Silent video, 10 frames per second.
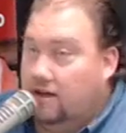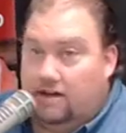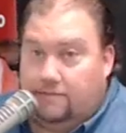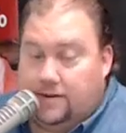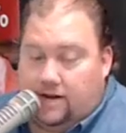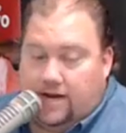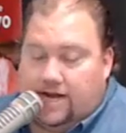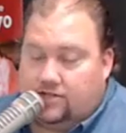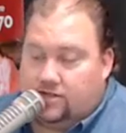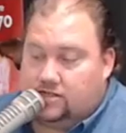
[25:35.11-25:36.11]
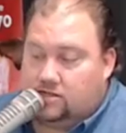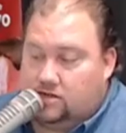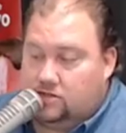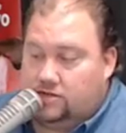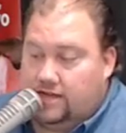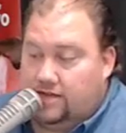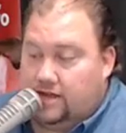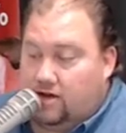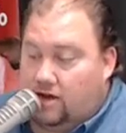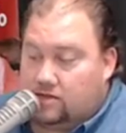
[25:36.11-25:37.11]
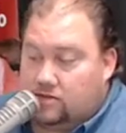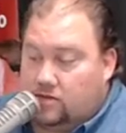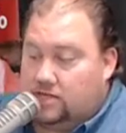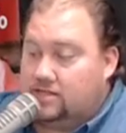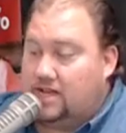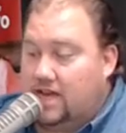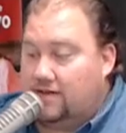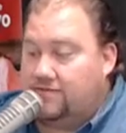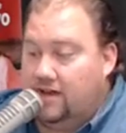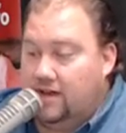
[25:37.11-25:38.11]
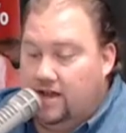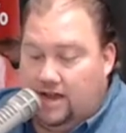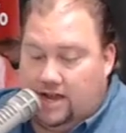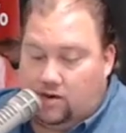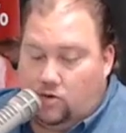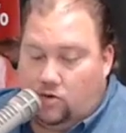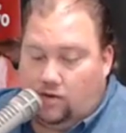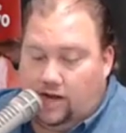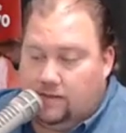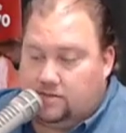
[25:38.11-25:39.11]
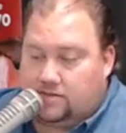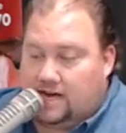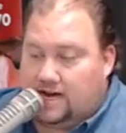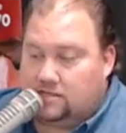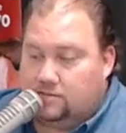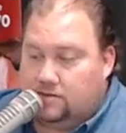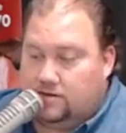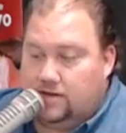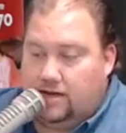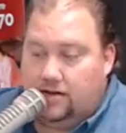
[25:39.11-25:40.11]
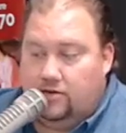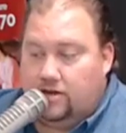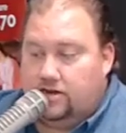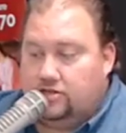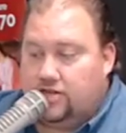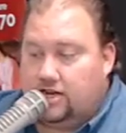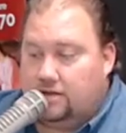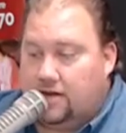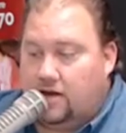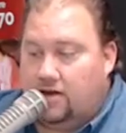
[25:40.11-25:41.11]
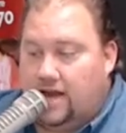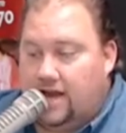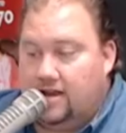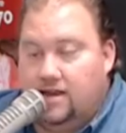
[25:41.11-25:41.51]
of bariatric surgery, and then also on staff at Coral Gables Hospital. And you can check him out at